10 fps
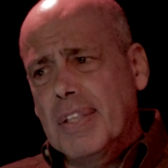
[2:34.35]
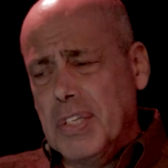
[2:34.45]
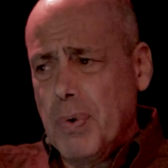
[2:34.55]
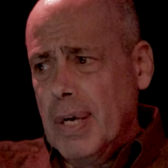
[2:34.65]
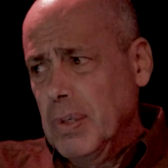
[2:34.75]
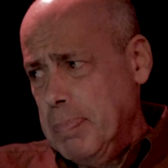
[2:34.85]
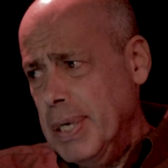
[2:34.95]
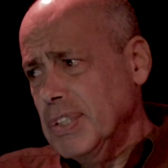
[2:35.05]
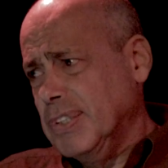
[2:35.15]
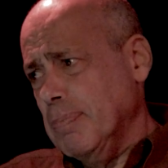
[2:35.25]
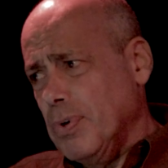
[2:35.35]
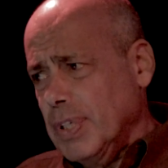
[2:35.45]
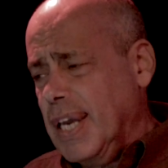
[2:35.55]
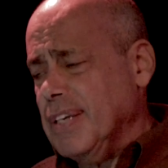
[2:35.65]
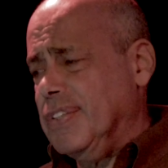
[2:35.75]
They swallowed pills that
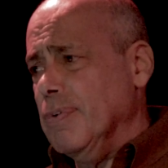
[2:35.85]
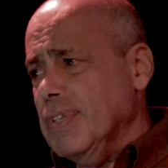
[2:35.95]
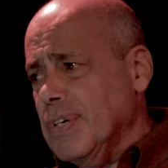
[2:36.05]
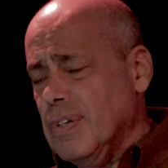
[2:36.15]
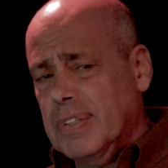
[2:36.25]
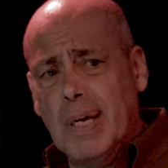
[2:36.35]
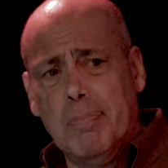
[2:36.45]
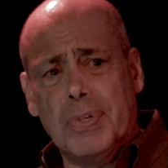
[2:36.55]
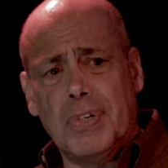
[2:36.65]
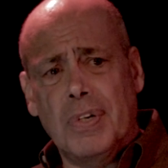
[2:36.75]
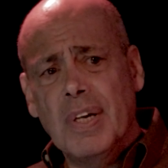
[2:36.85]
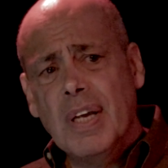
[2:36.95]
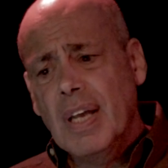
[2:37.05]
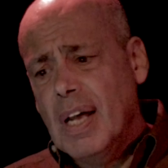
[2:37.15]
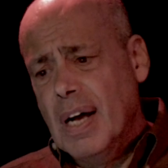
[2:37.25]
broadcast their internal temperature,
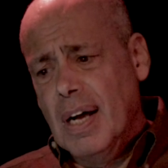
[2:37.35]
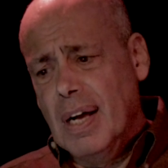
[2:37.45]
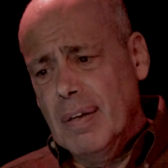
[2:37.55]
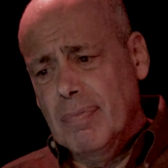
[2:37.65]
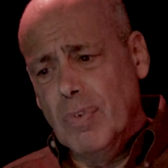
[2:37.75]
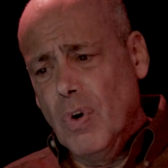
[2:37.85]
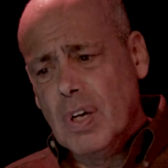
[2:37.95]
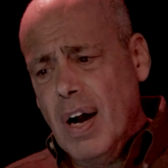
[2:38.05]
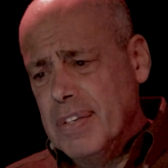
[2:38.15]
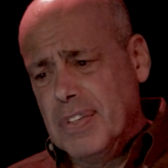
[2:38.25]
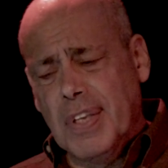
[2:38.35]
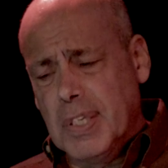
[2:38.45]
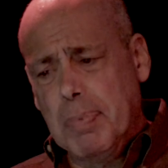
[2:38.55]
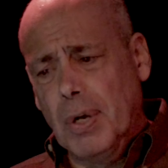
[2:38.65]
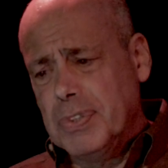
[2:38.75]
uh, all kinds of
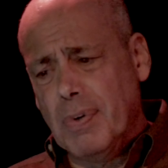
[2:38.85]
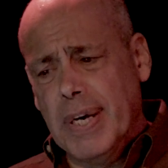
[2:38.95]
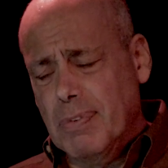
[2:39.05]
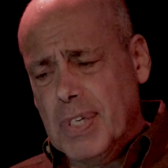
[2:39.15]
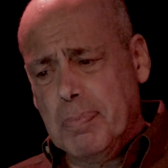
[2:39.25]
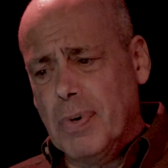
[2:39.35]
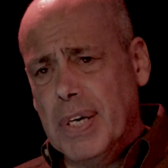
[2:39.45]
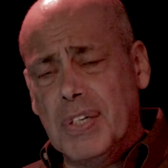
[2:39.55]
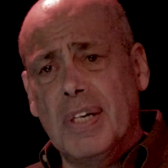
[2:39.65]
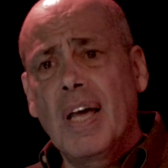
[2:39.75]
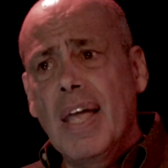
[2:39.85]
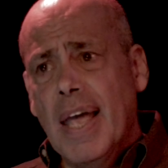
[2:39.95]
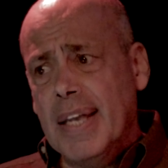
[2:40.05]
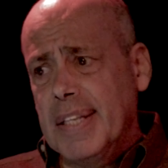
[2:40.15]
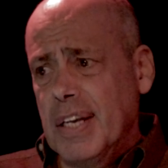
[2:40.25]
things, pulse rate, respiration,
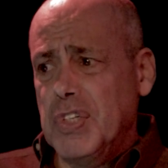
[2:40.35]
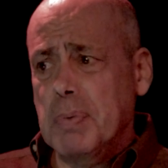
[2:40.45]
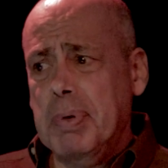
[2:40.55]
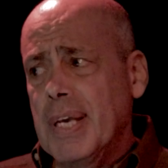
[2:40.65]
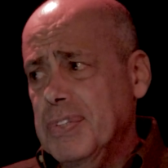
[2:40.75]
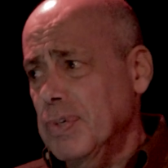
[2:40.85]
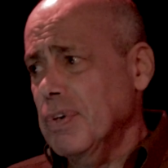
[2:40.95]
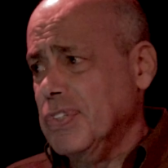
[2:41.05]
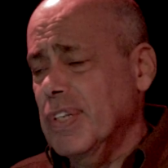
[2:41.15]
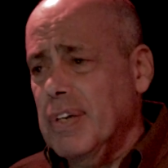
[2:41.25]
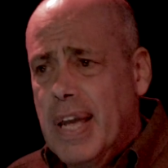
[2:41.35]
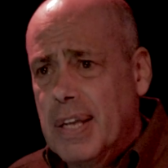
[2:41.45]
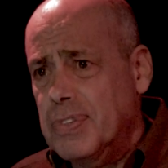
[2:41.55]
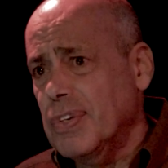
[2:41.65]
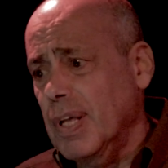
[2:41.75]
and they had GPS units on their
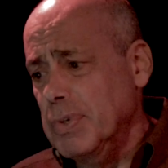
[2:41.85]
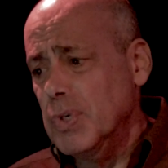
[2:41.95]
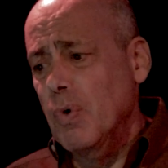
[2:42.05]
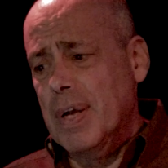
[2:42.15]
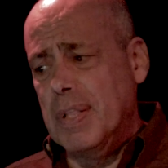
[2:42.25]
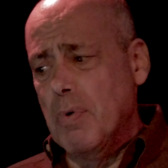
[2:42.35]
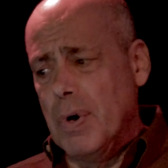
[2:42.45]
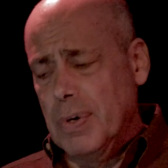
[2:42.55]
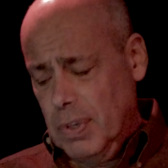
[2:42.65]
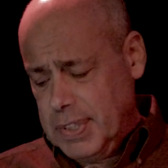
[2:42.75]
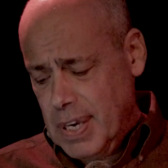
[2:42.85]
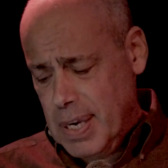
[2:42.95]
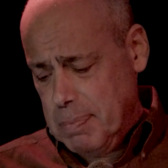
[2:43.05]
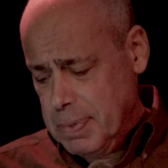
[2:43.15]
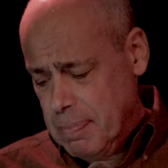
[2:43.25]
heads so that we knew where they were at all
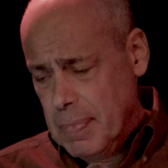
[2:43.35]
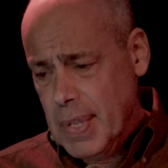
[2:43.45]
times.